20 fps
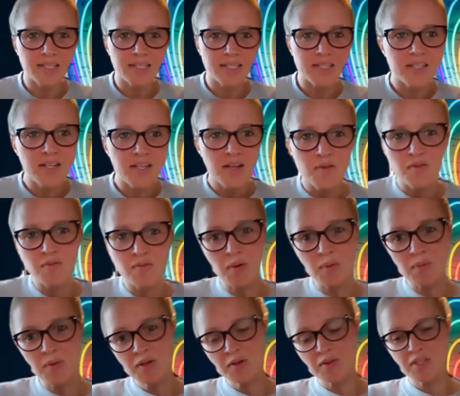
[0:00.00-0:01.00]
think we've
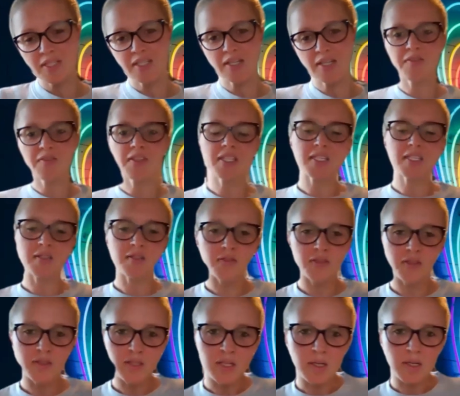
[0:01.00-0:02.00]
probably already covered this a
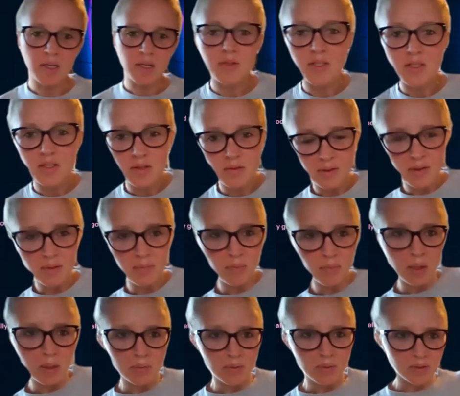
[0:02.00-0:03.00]
few times just around
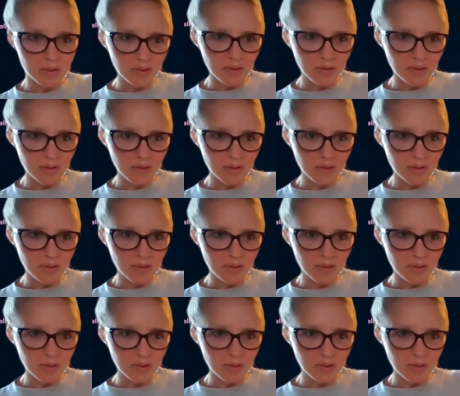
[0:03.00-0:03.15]
people,